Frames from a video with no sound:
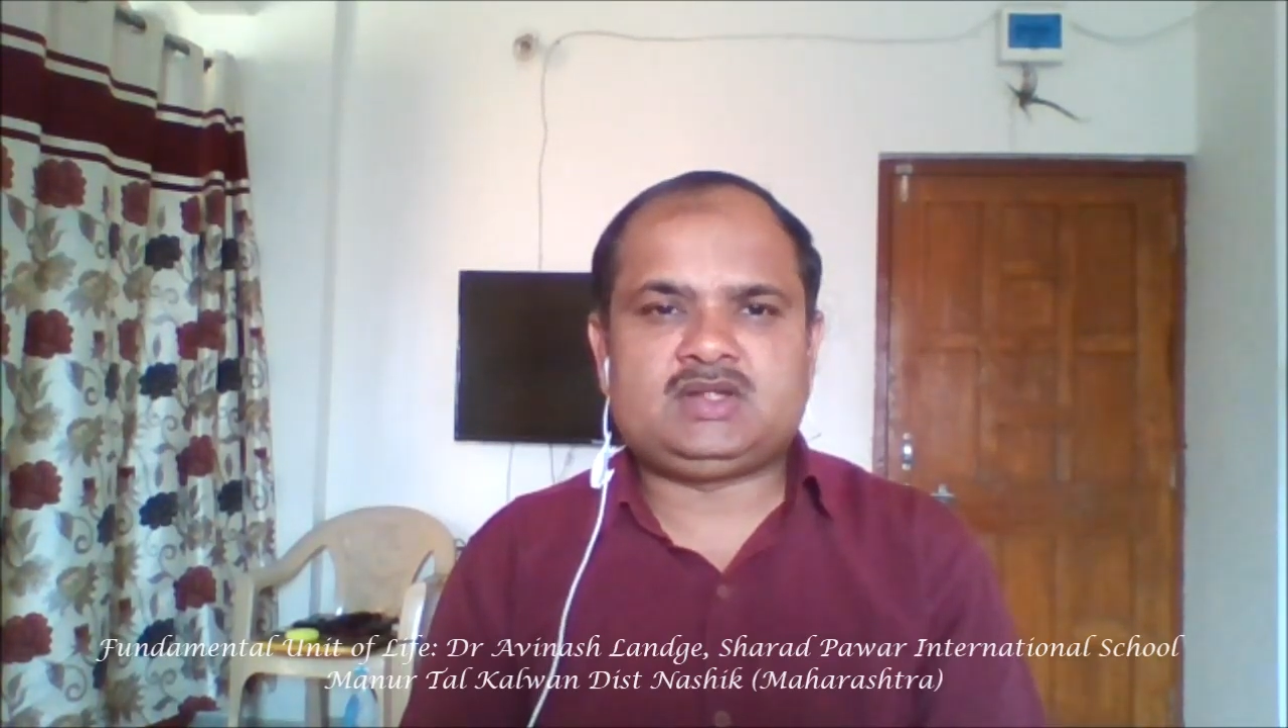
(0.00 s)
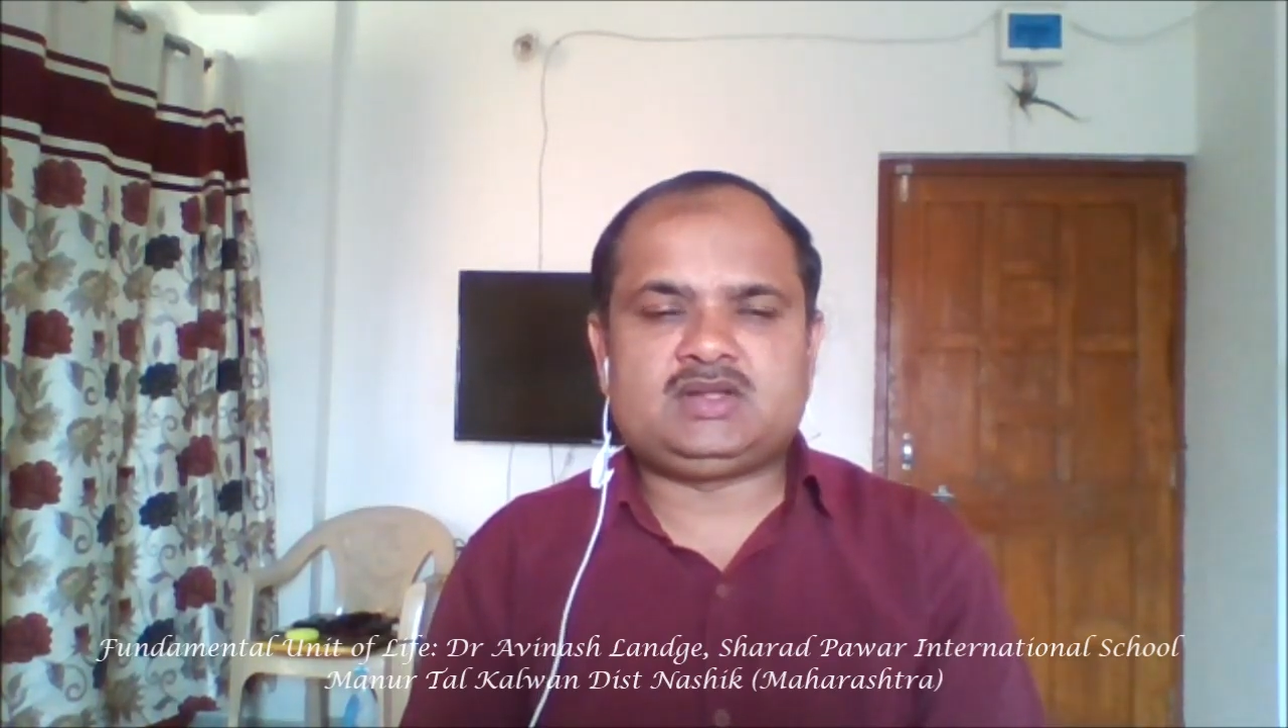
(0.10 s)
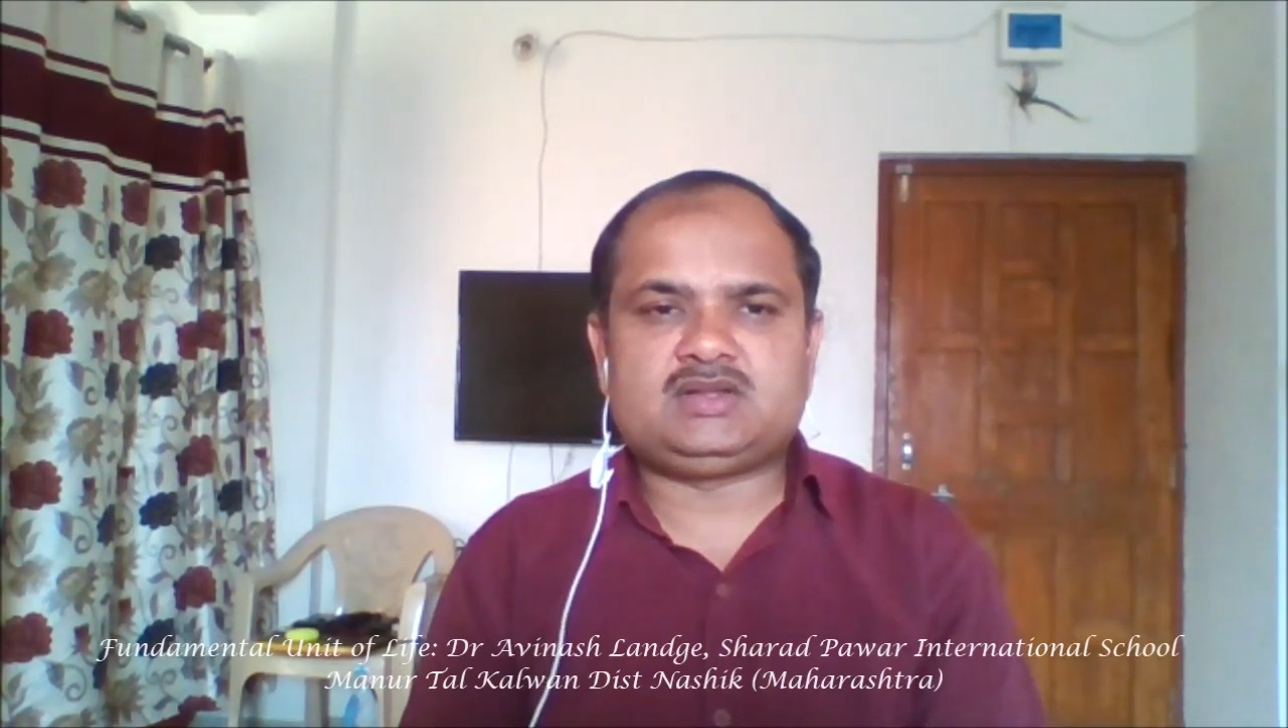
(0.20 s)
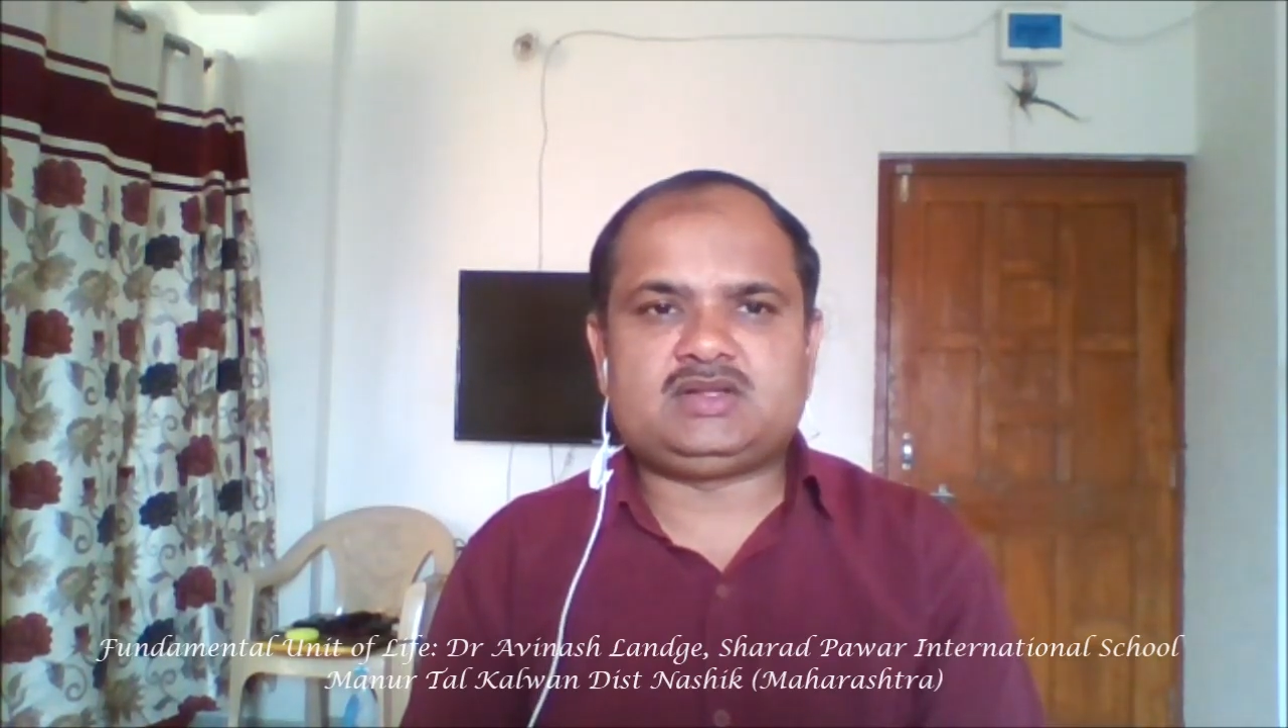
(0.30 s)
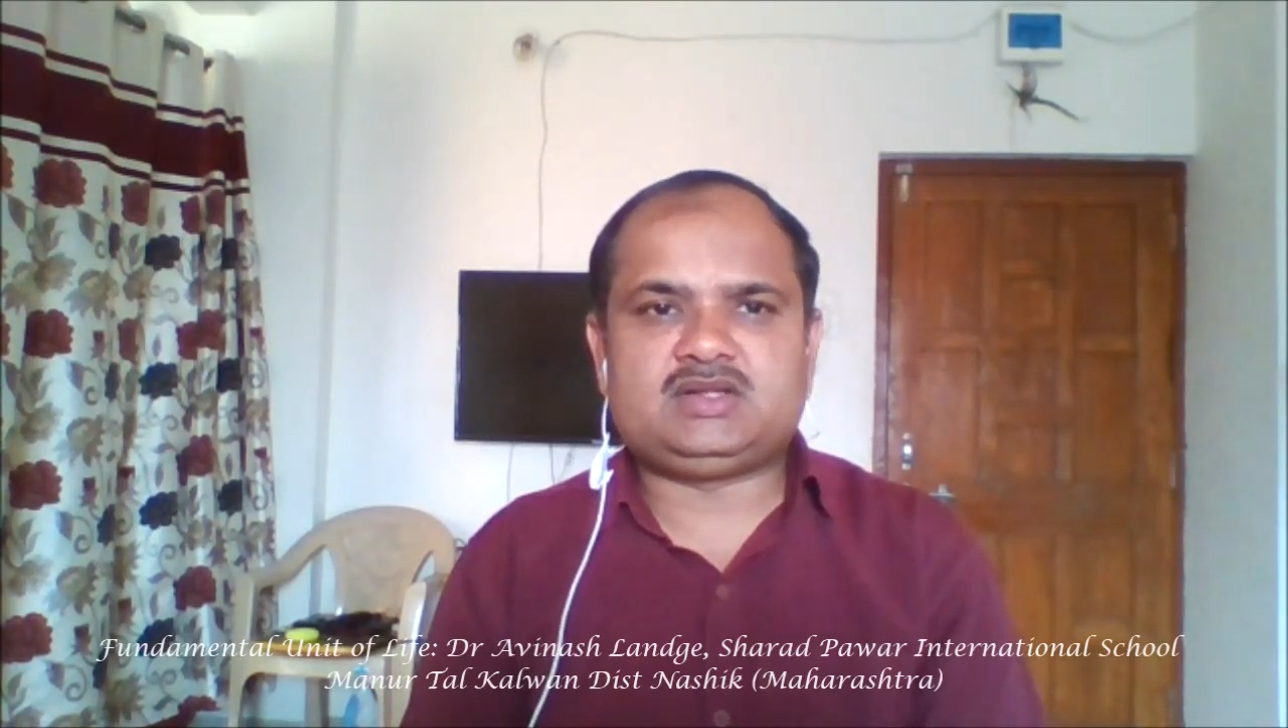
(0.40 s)

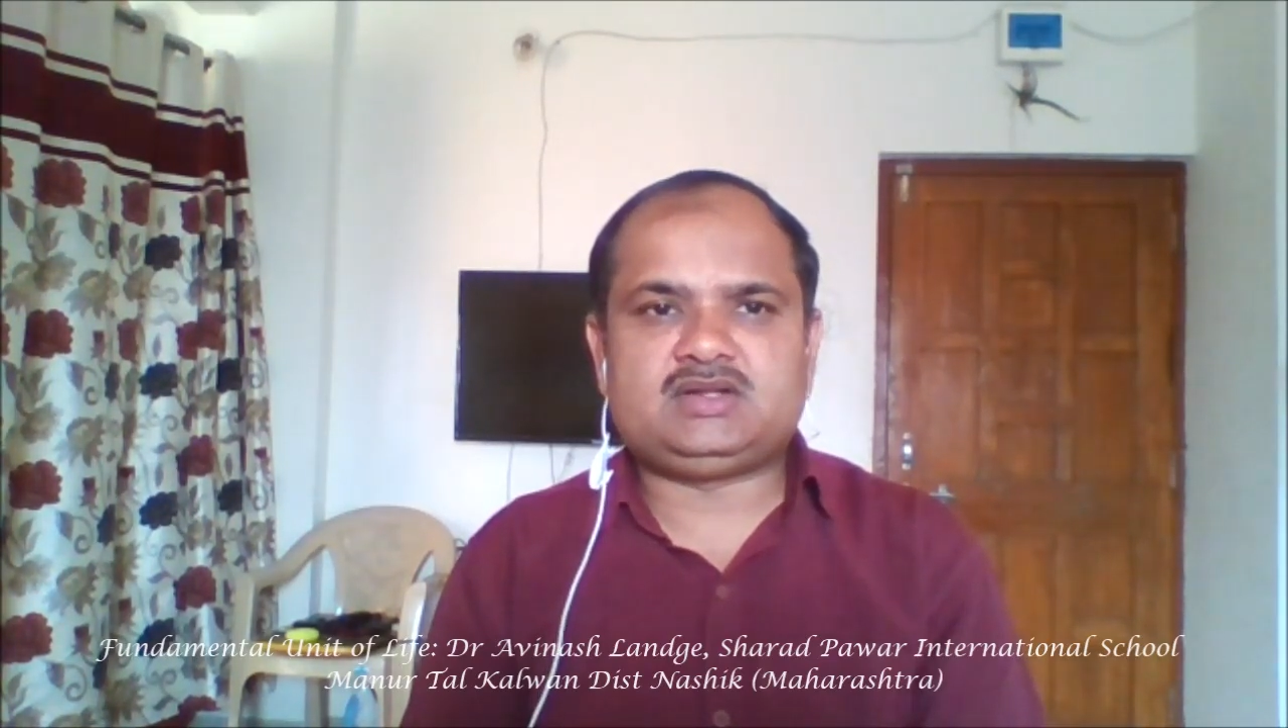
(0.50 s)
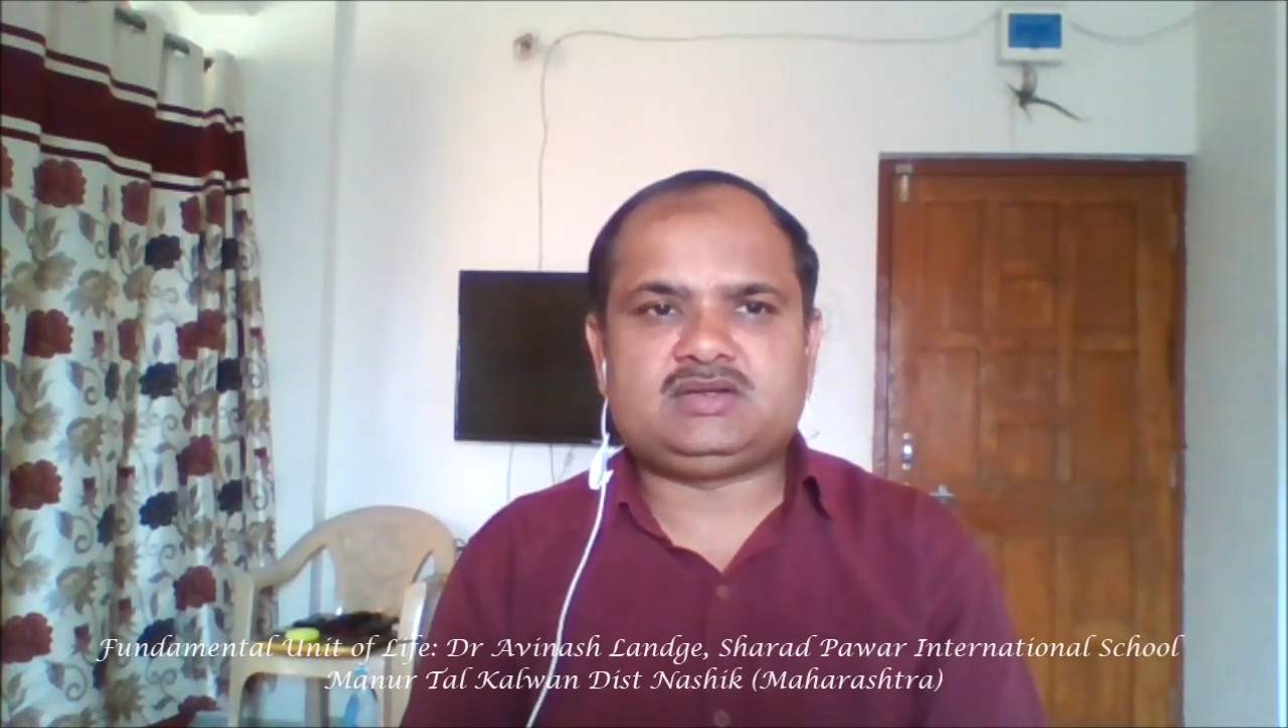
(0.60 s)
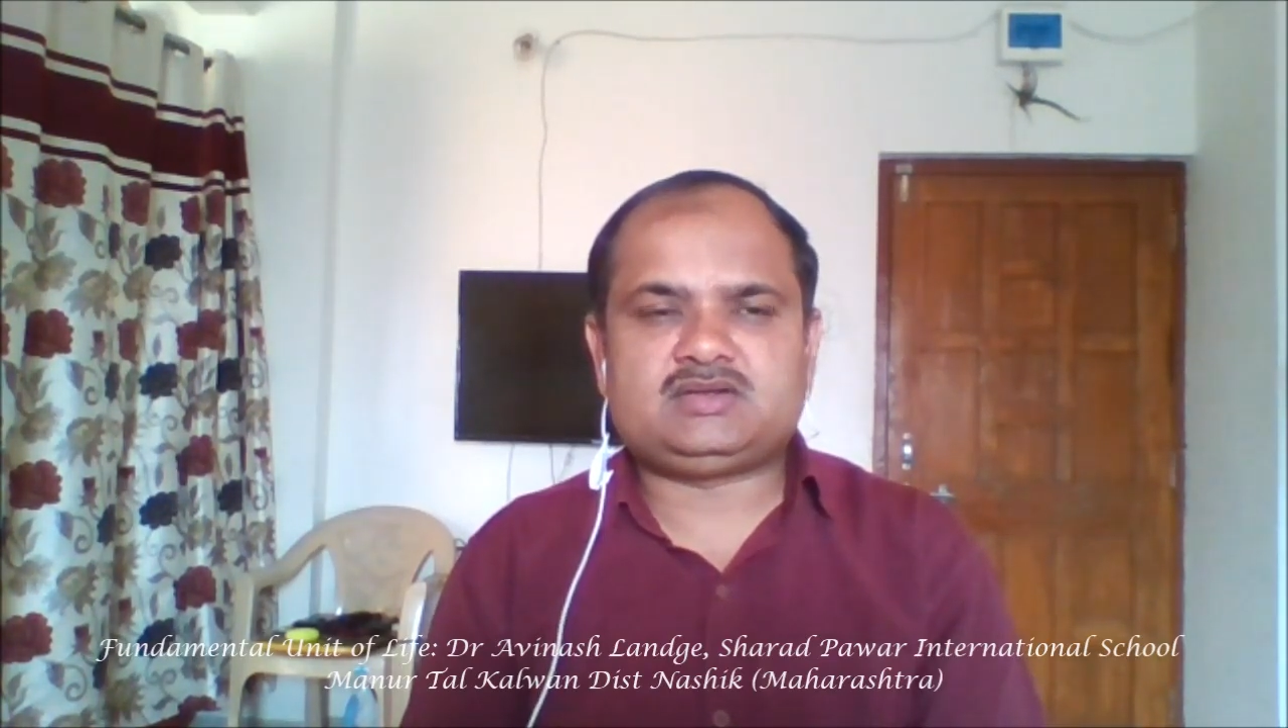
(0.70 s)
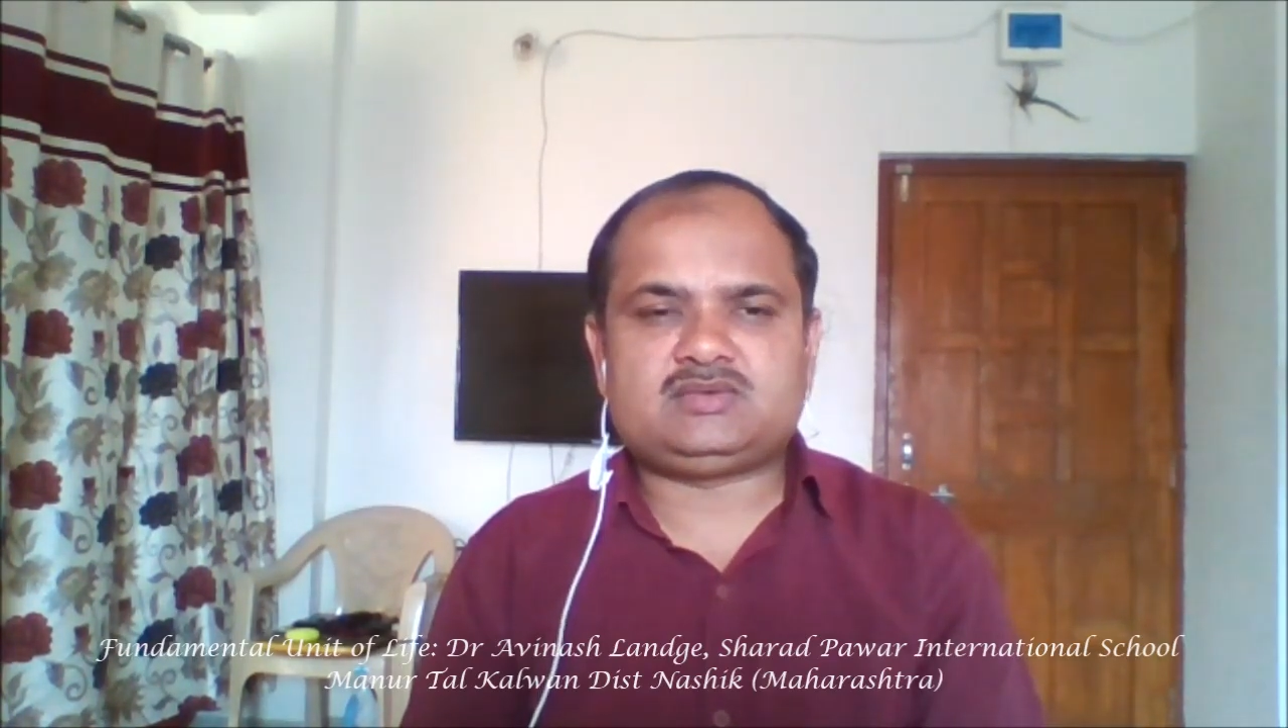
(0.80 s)
then